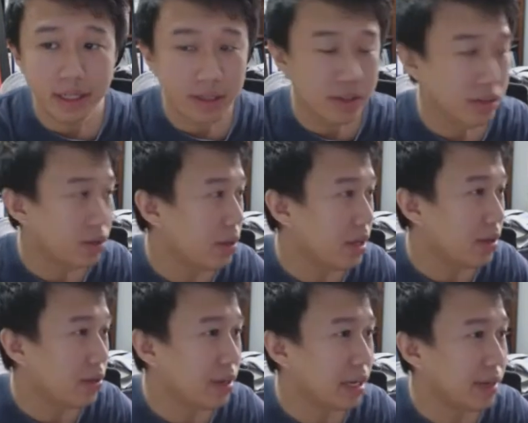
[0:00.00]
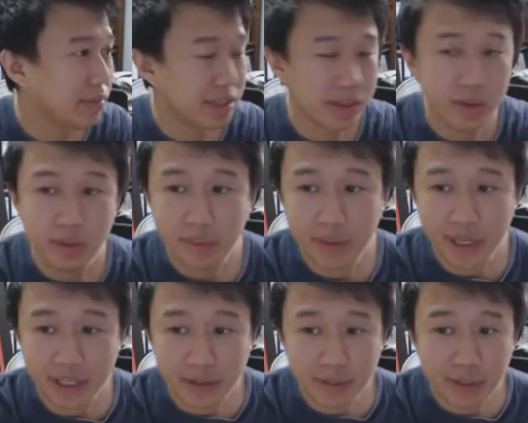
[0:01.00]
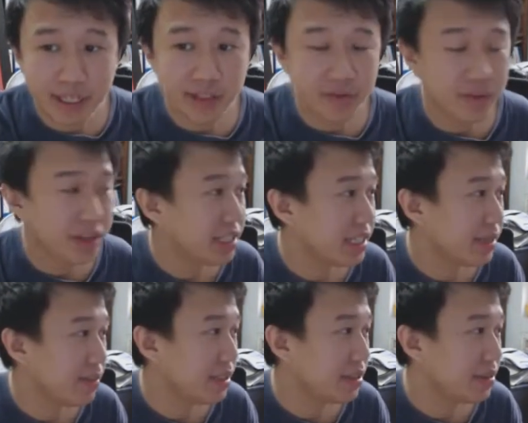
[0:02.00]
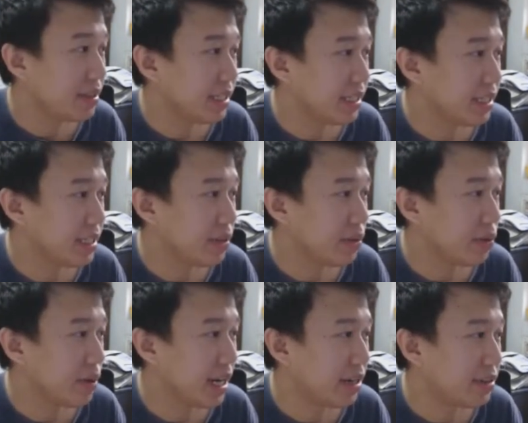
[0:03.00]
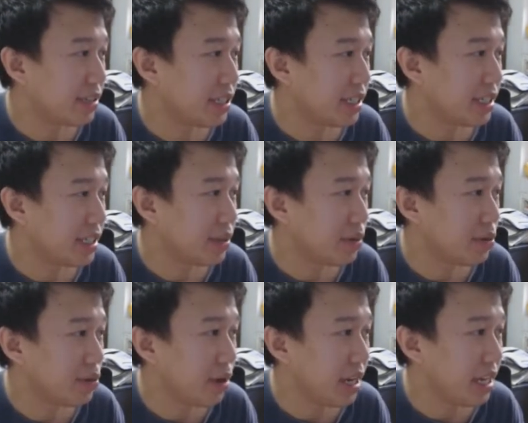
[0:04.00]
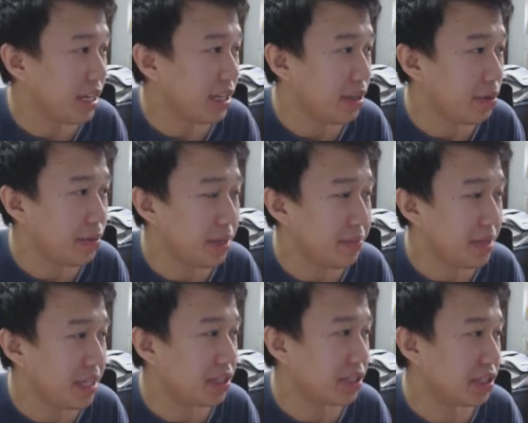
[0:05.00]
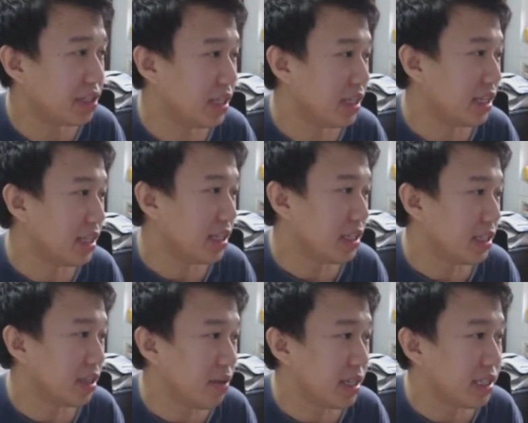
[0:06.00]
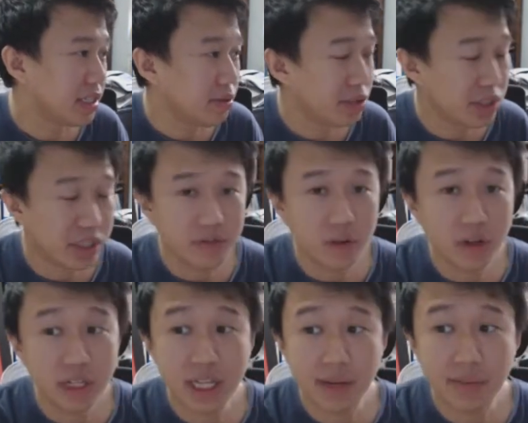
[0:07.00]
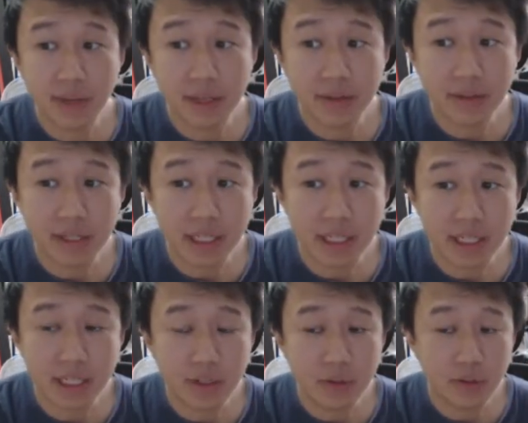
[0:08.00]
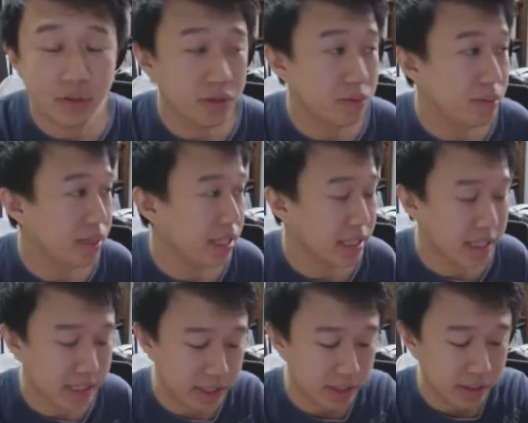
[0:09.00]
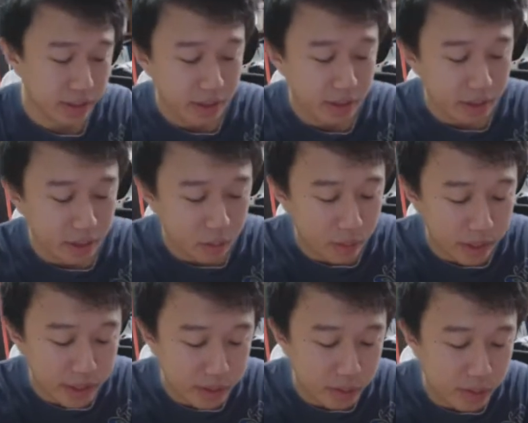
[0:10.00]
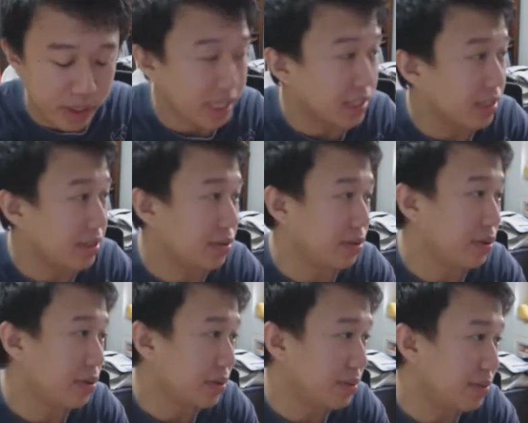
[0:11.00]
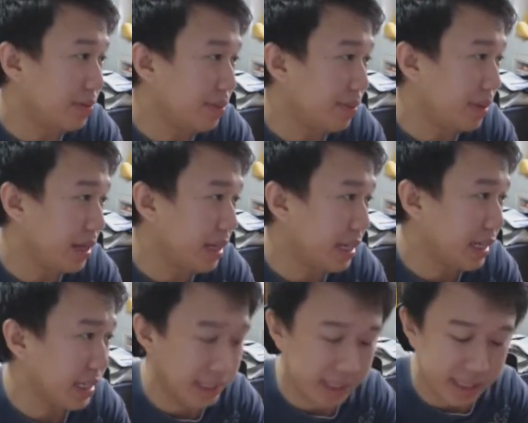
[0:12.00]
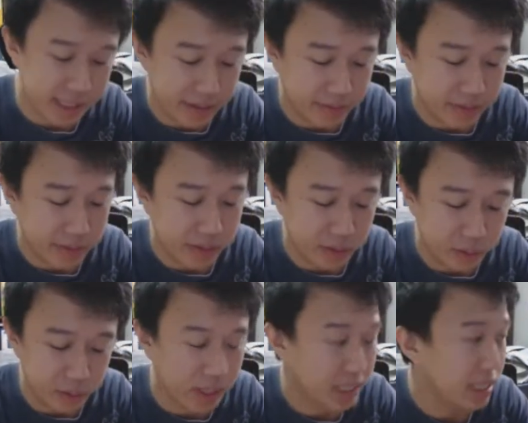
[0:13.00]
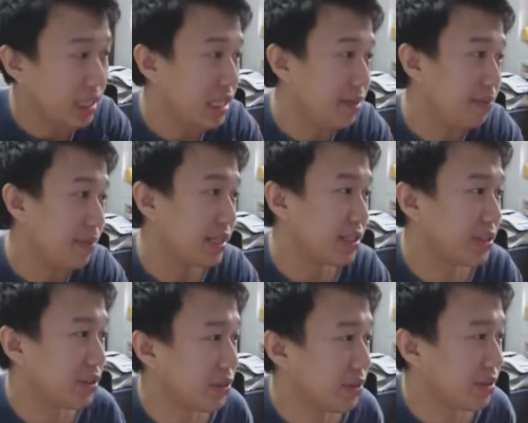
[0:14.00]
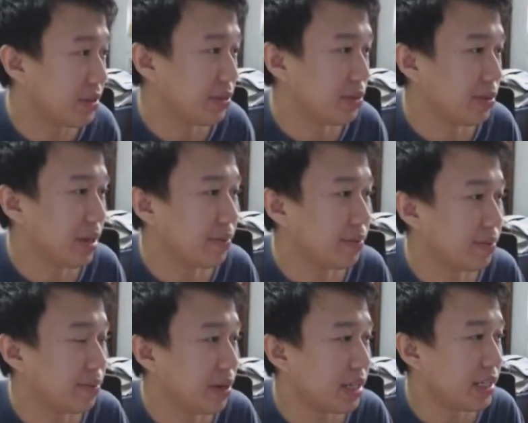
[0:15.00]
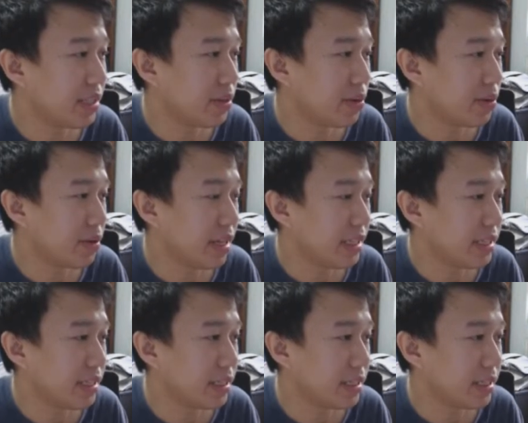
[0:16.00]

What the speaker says: So what you'll come is to a page very similar to this. So what I'll suggest is to create a new image. The resolution for the thumbnails in YouTube is 1280 by 720 pixels. So yep, press alright.